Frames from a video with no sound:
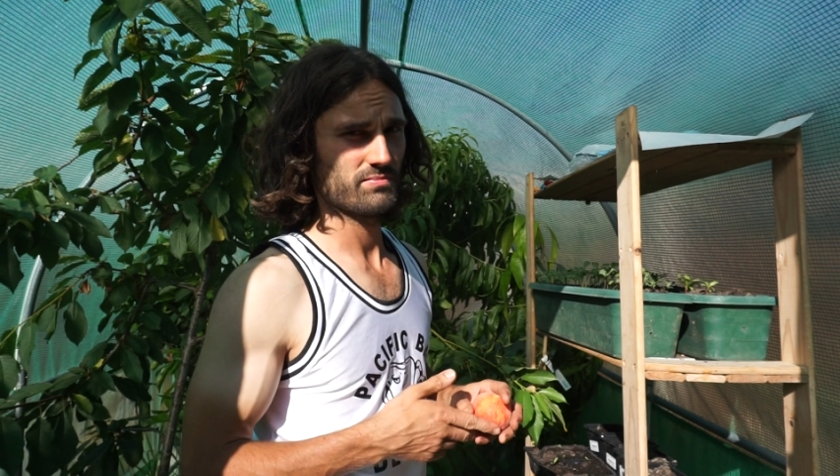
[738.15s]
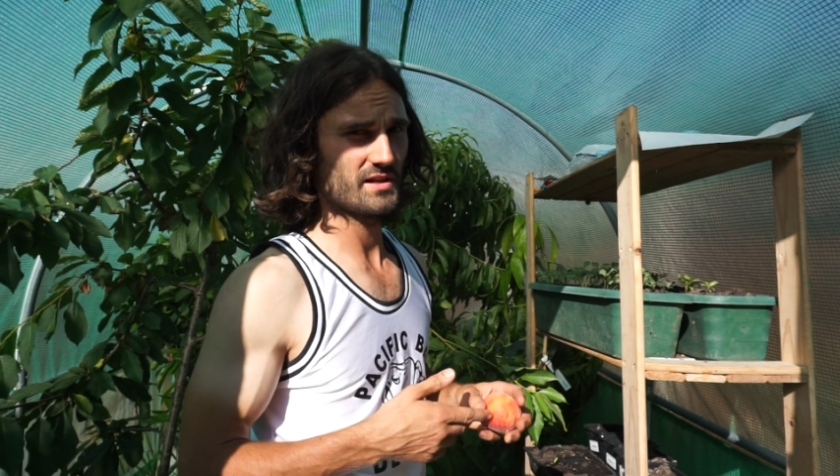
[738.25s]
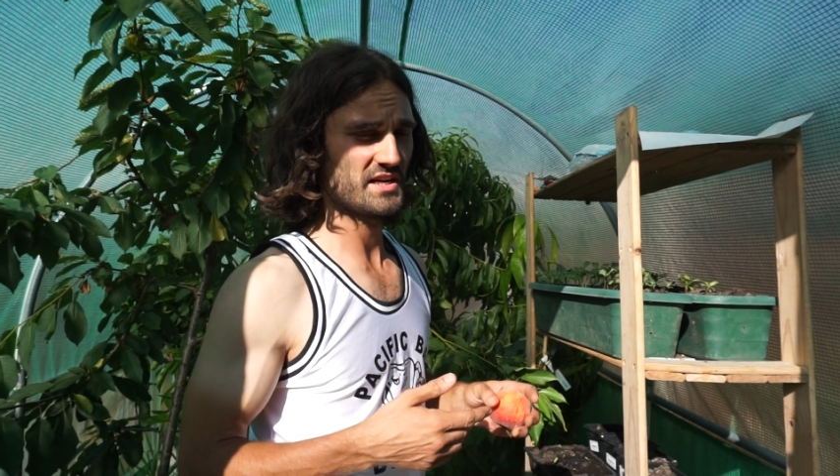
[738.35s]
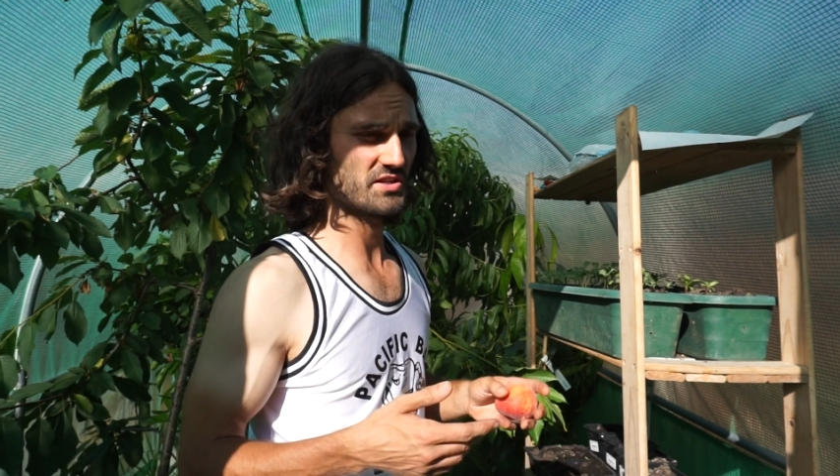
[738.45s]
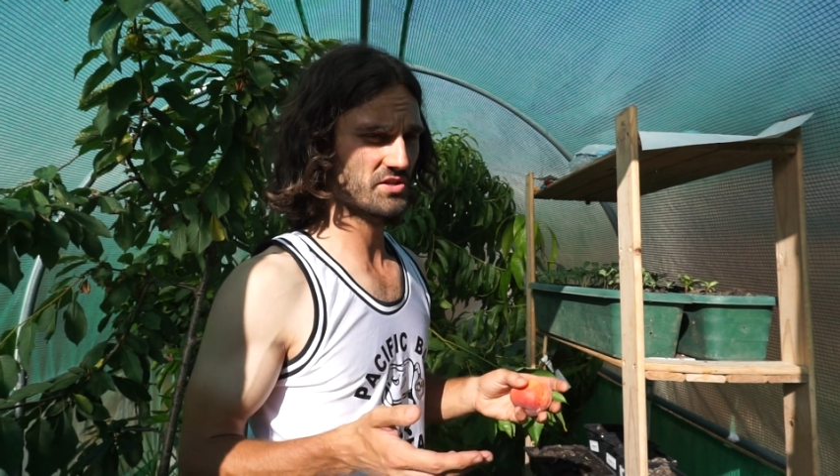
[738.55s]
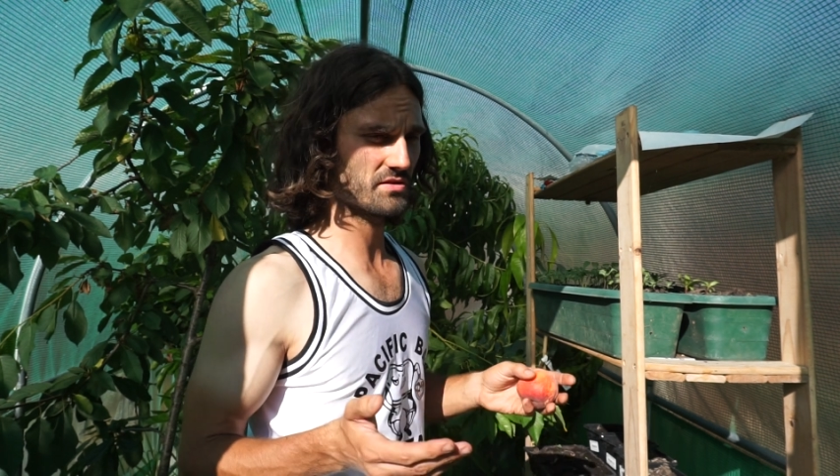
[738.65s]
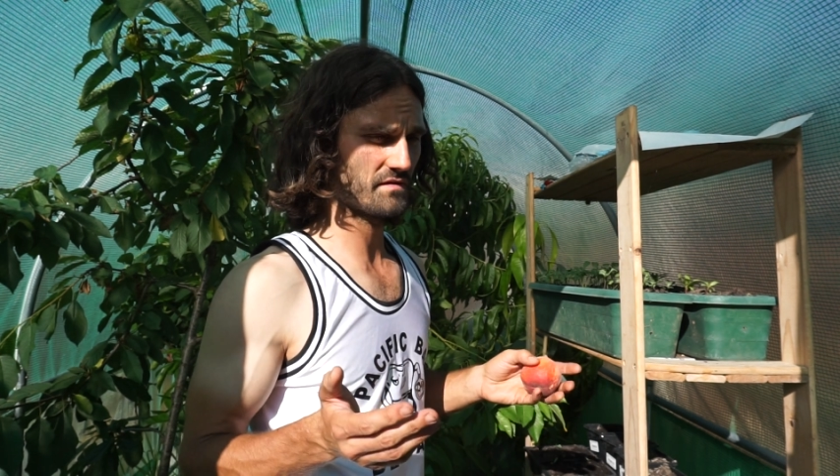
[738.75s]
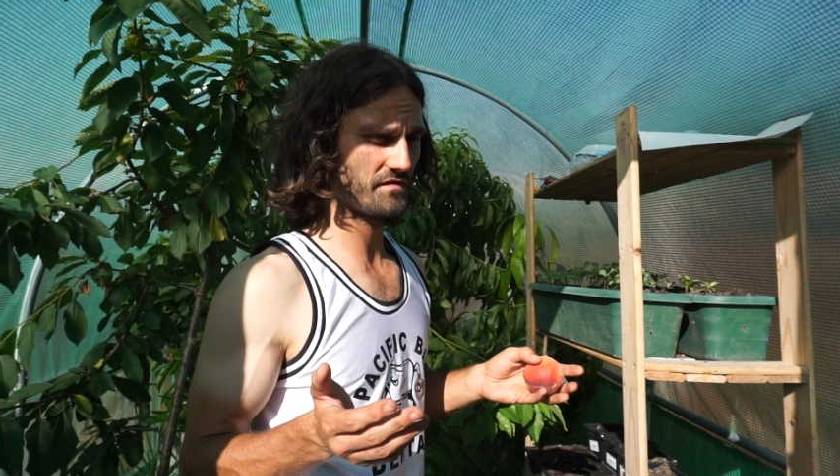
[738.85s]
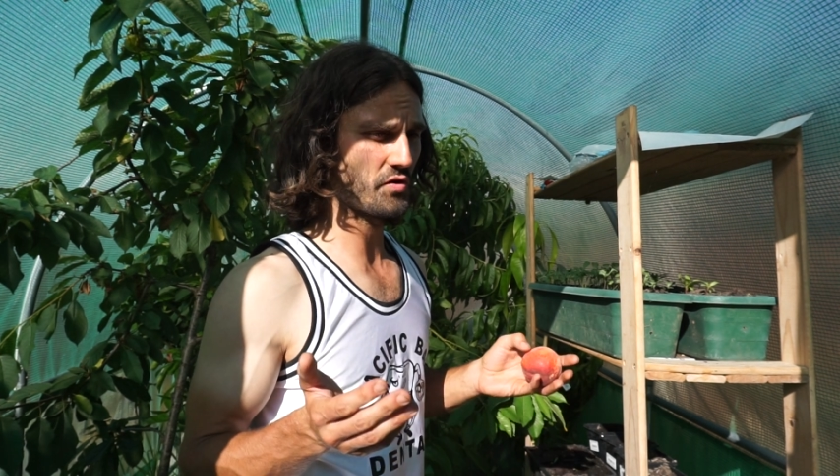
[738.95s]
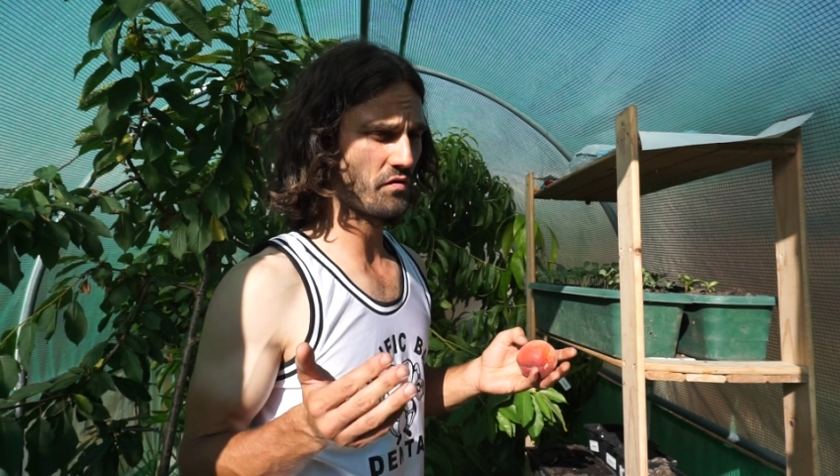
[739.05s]
please
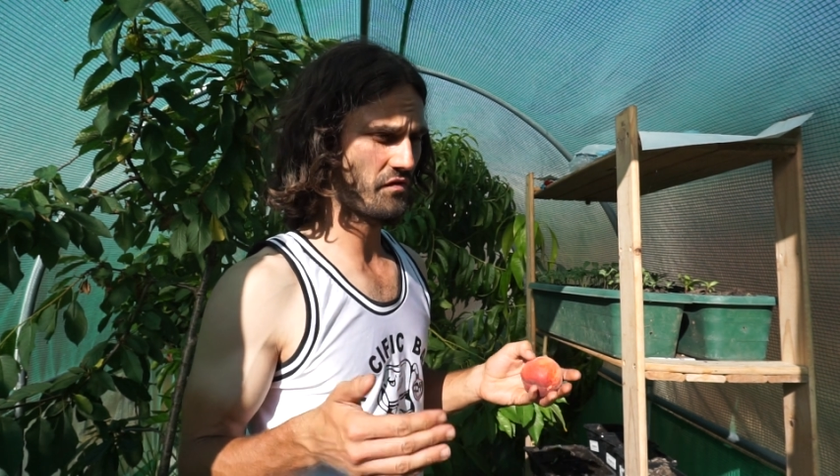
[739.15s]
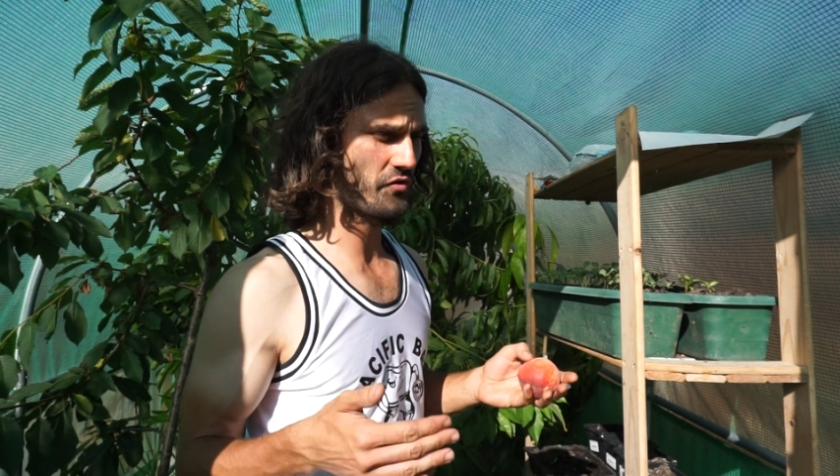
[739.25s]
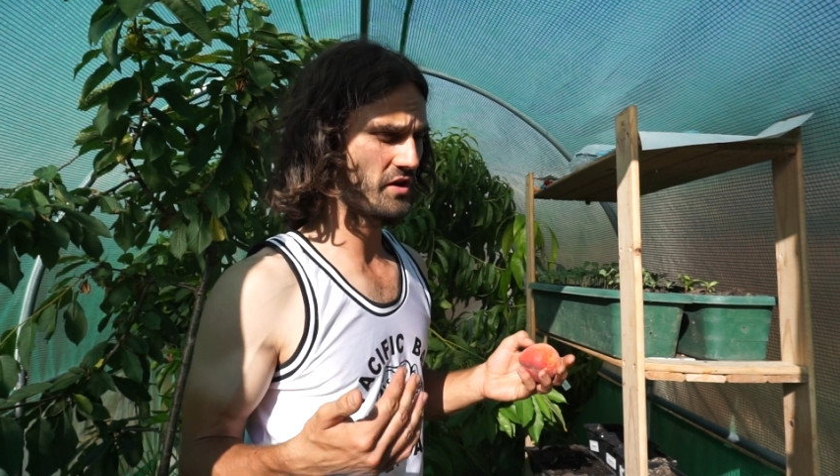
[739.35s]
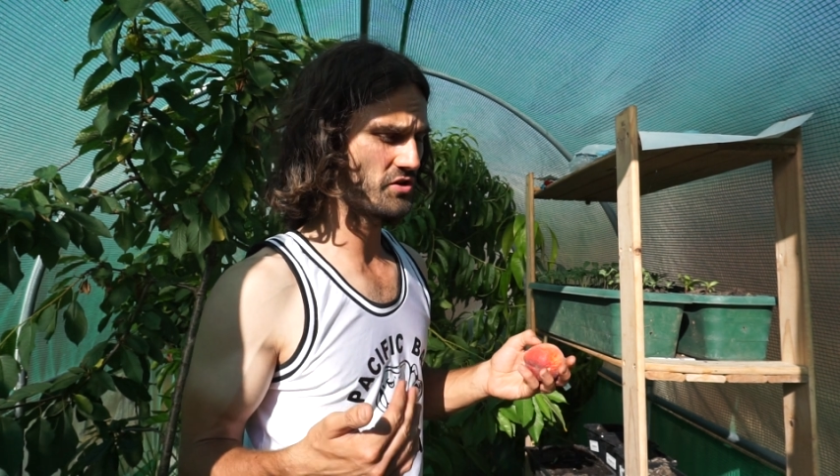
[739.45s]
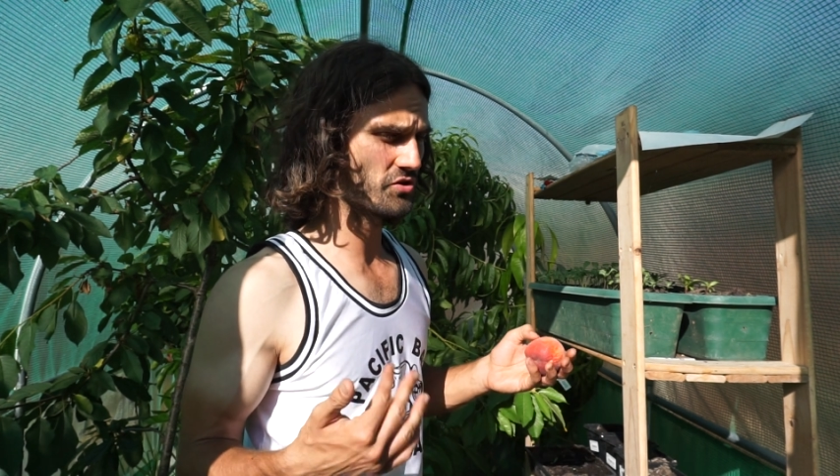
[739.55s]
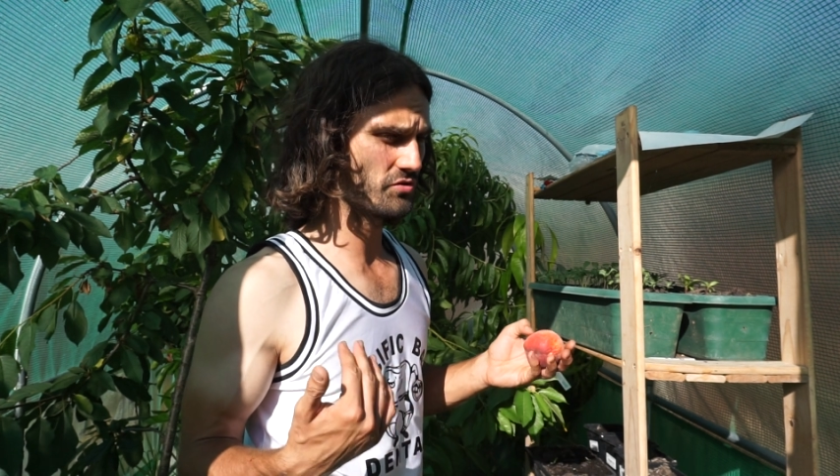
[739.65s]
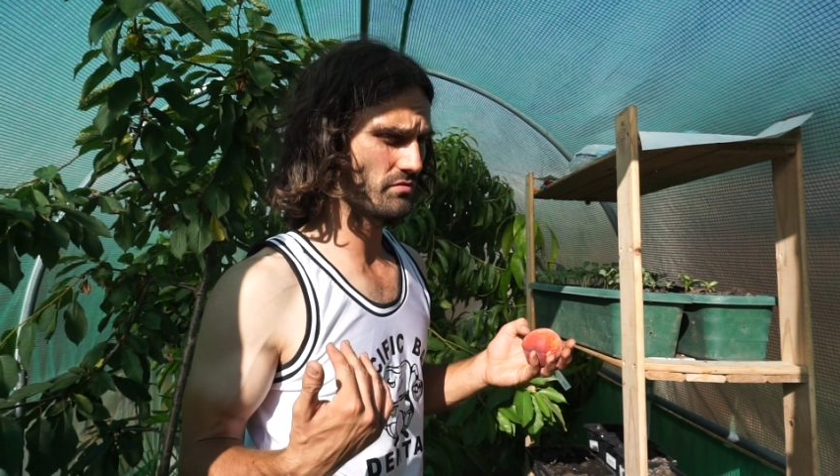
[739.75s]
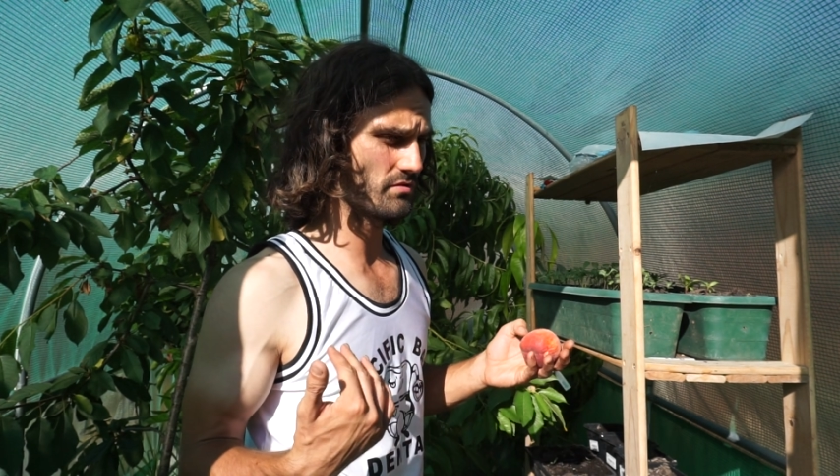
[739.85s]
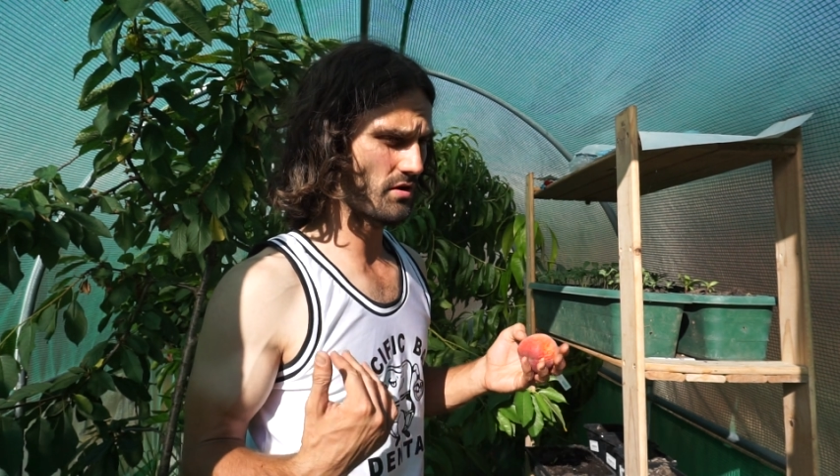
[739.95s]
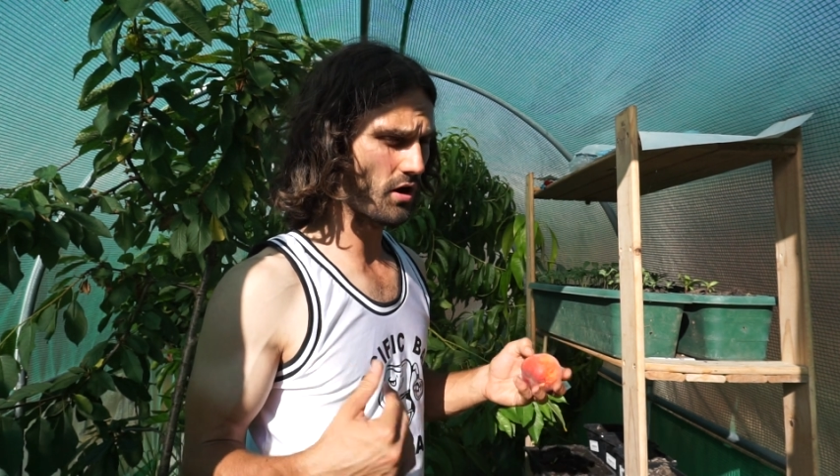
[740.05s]
feel free to